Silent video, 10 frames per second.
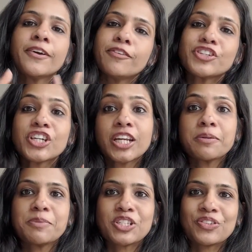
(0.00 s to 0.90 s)
which are in
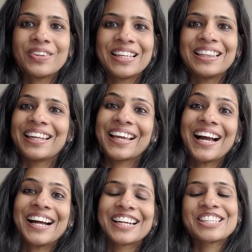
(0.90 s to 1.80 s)
between, like
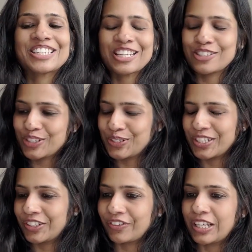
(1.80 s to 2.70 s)
artist and
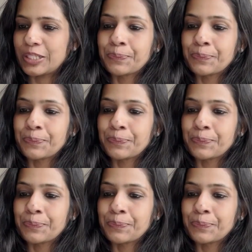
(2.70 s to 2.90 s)
student grade.